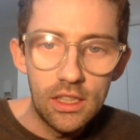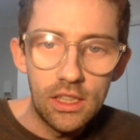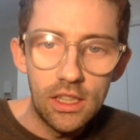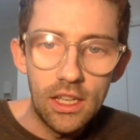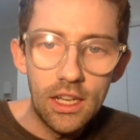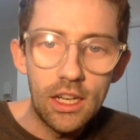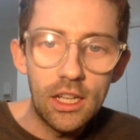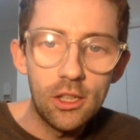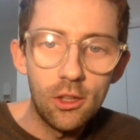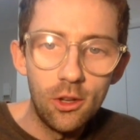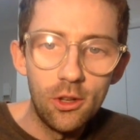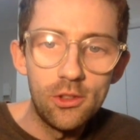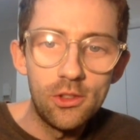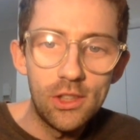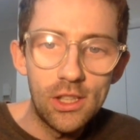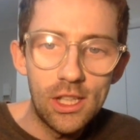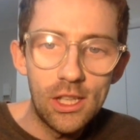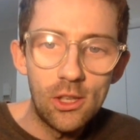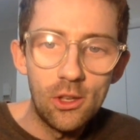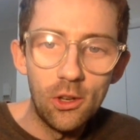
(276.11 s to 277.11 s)
They're
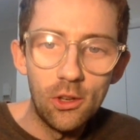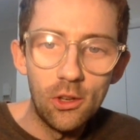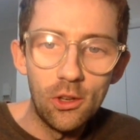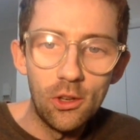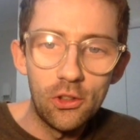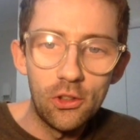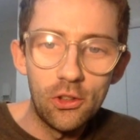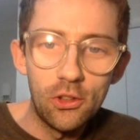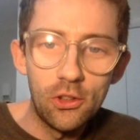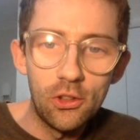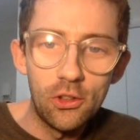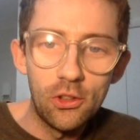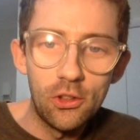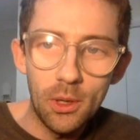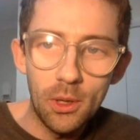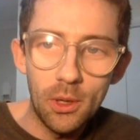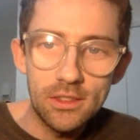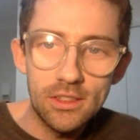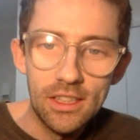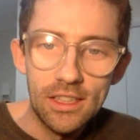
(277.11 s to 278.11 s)
closing in on top
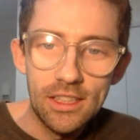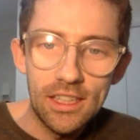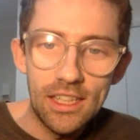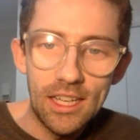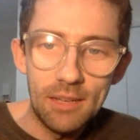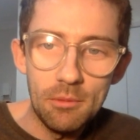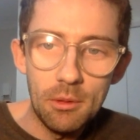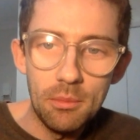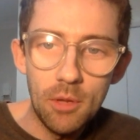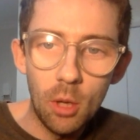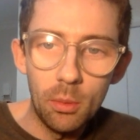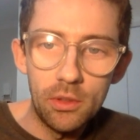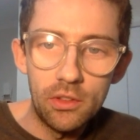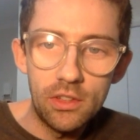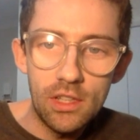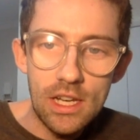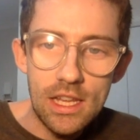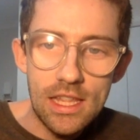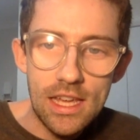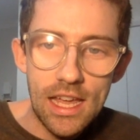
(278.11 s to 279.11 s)
spots. And Melbourne
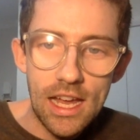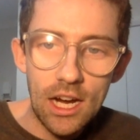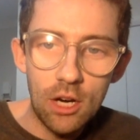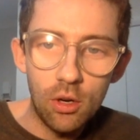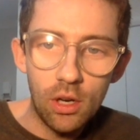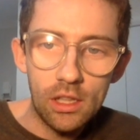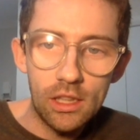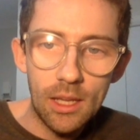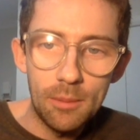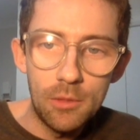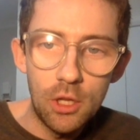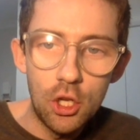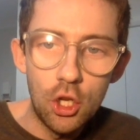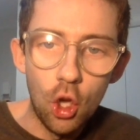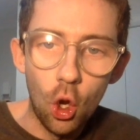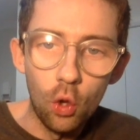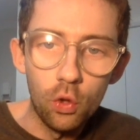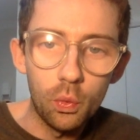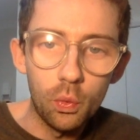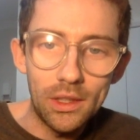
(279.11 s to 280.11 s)
City, they are a club that
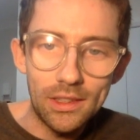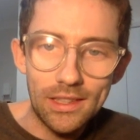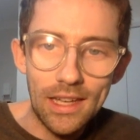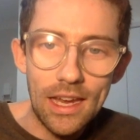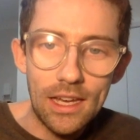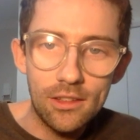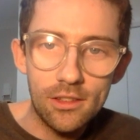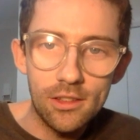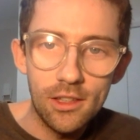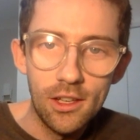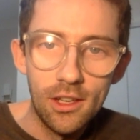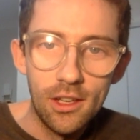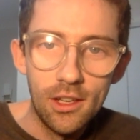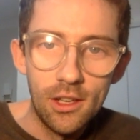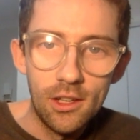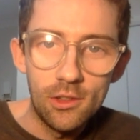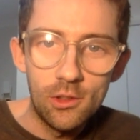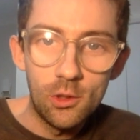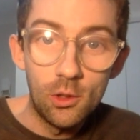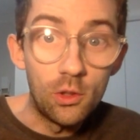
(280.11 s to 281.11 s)
knows what it takes
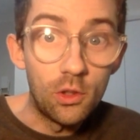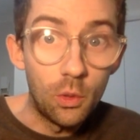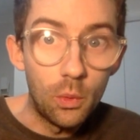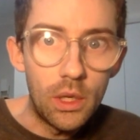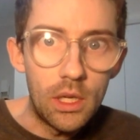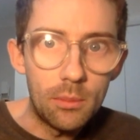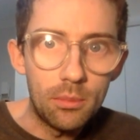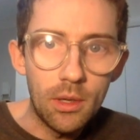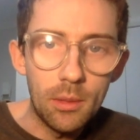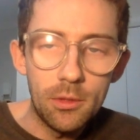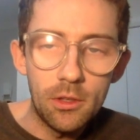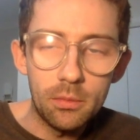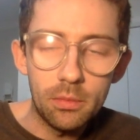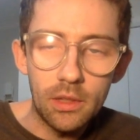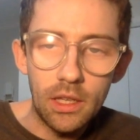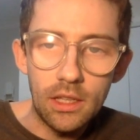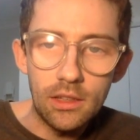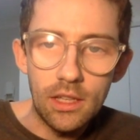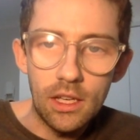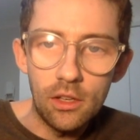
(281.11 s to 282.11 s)
to win a Premier's
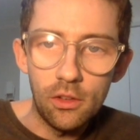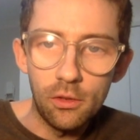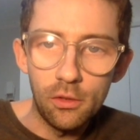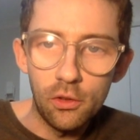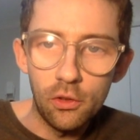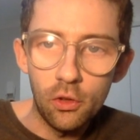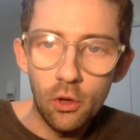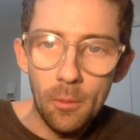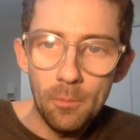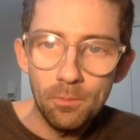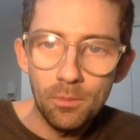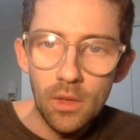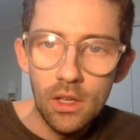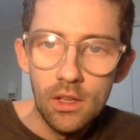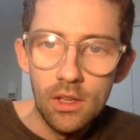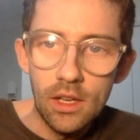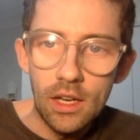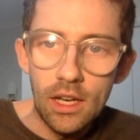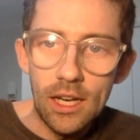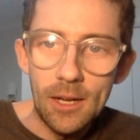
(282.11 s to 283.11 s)
plate, that is for sure.
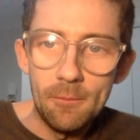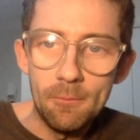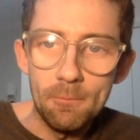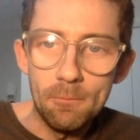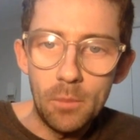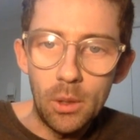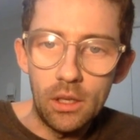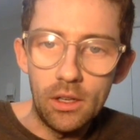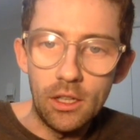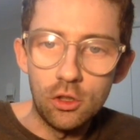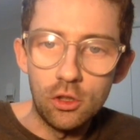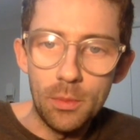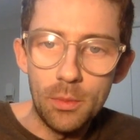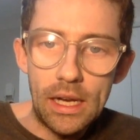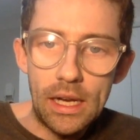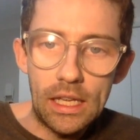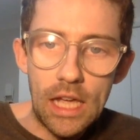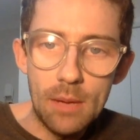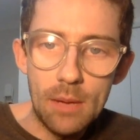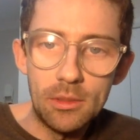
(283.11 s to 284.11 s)
But a
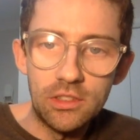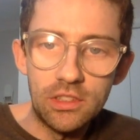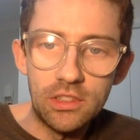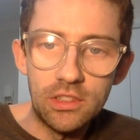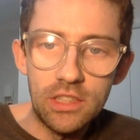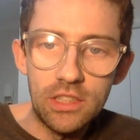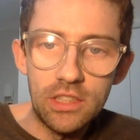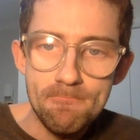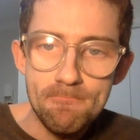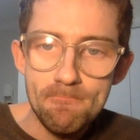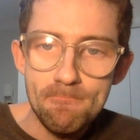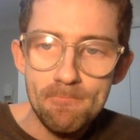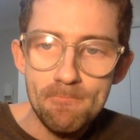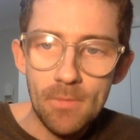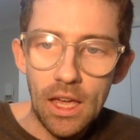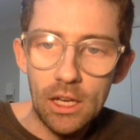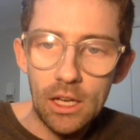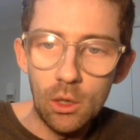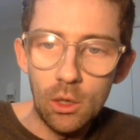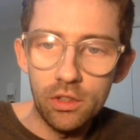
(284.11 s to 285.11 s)
dramatic game in Sydney.
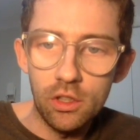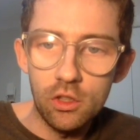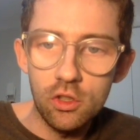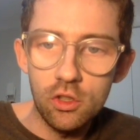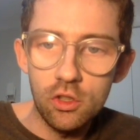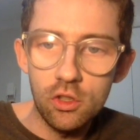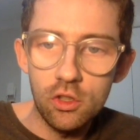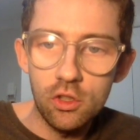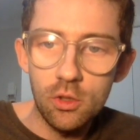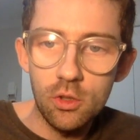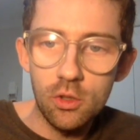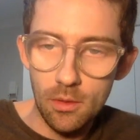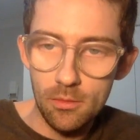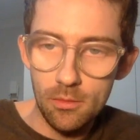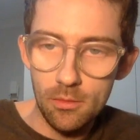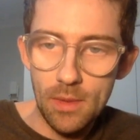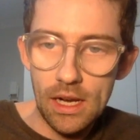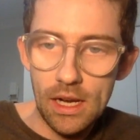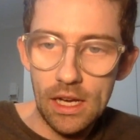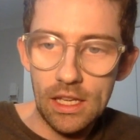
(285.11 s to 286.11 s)
And it was a
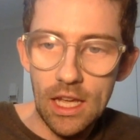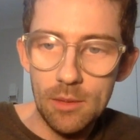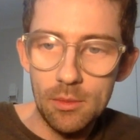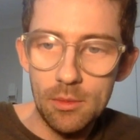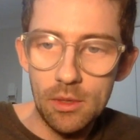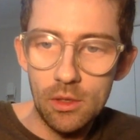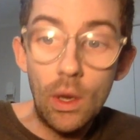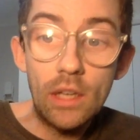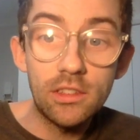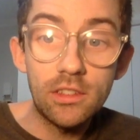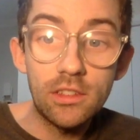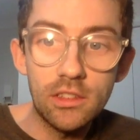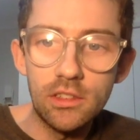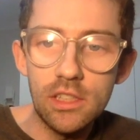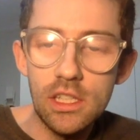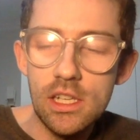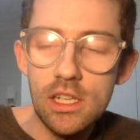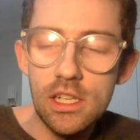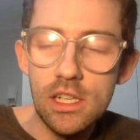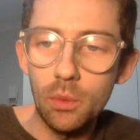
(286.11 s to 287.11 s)
dramatic game in Western
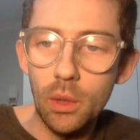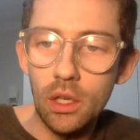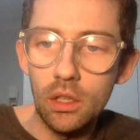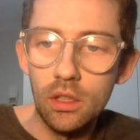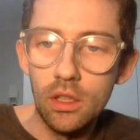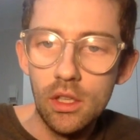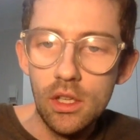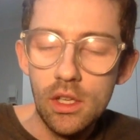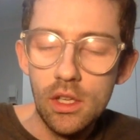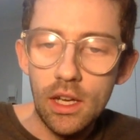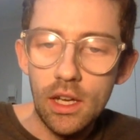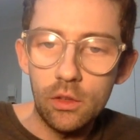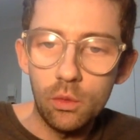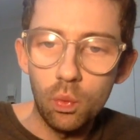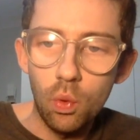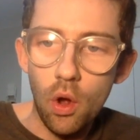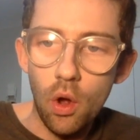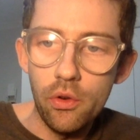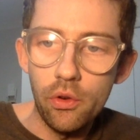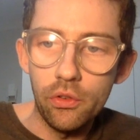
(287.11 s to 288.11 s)
Sydney as well, as
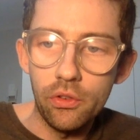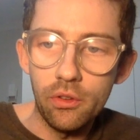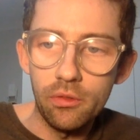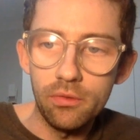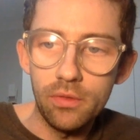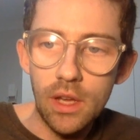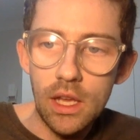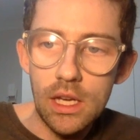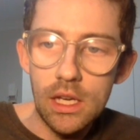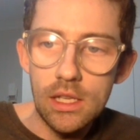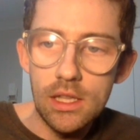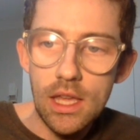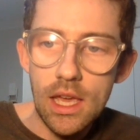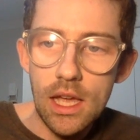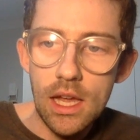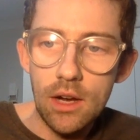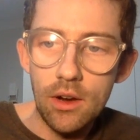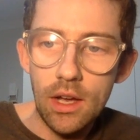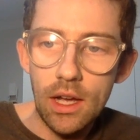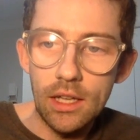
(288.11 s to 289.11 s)
Wanderers defeated
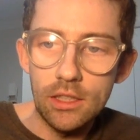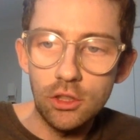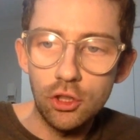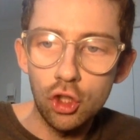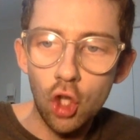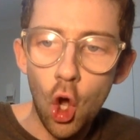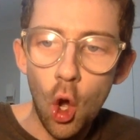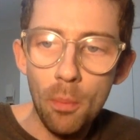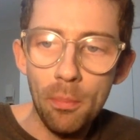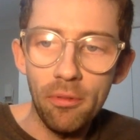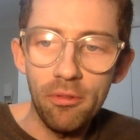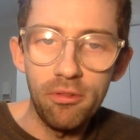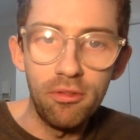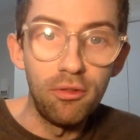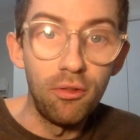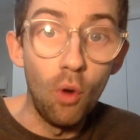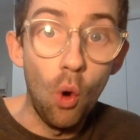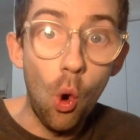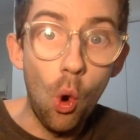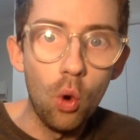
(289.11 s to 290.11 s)
their top
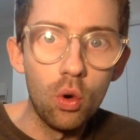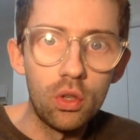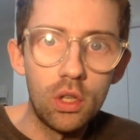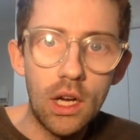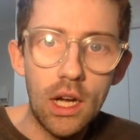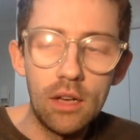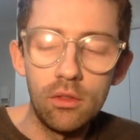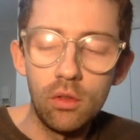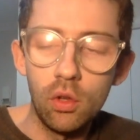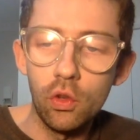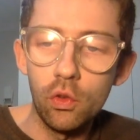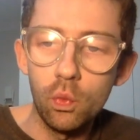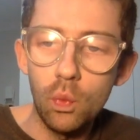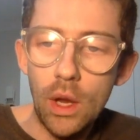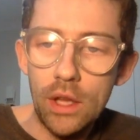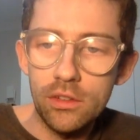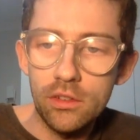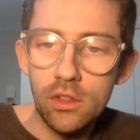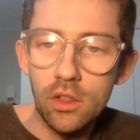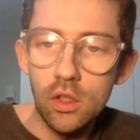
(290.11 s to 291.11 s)
4 rivals,
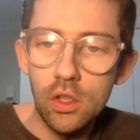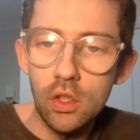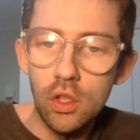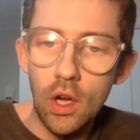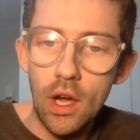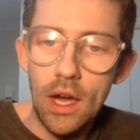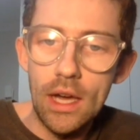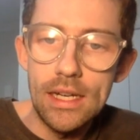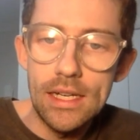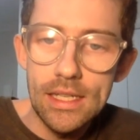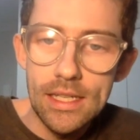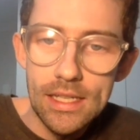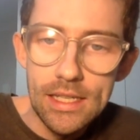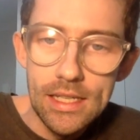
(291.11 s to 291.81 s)
Western United,